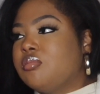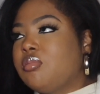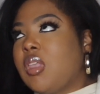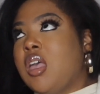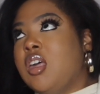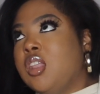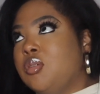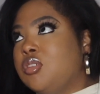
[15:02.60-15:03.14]

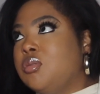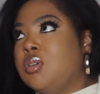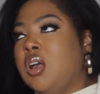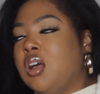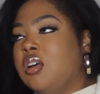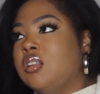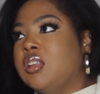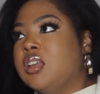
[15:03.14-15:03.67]
I don't know what you
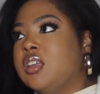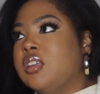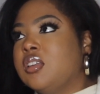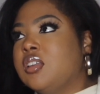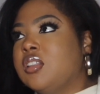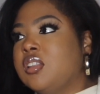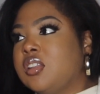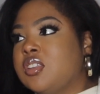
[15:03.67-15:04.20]
call it,
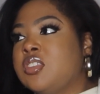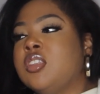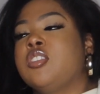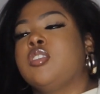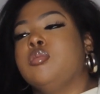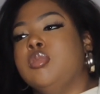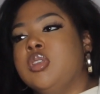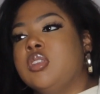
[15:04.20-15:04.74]
a little
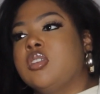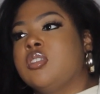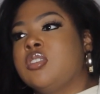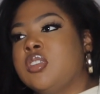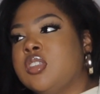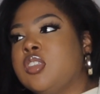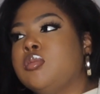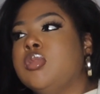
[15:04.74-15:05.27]

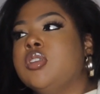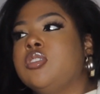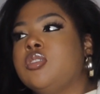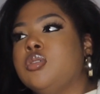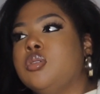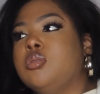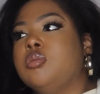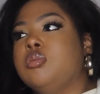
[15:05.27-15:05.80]

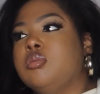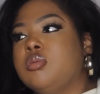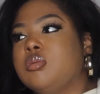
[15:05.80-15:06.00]
sentimental.